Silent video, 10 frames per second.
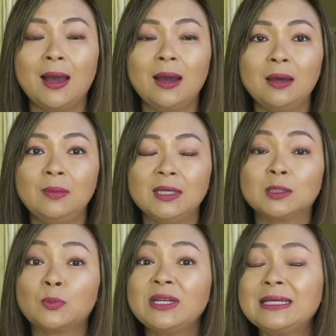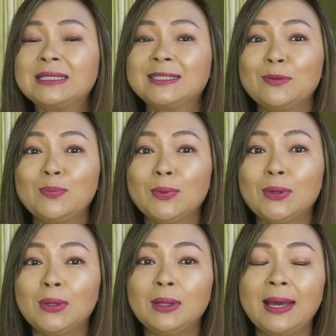Um, it's pretty
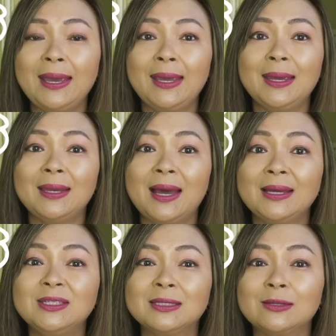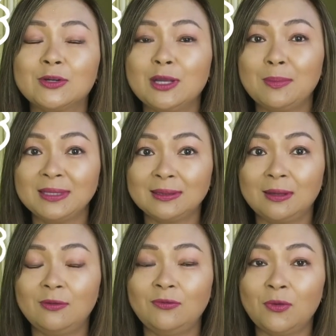simple and I just learned it
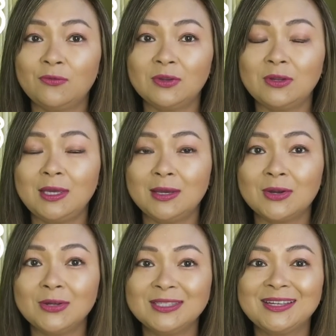myself over the years.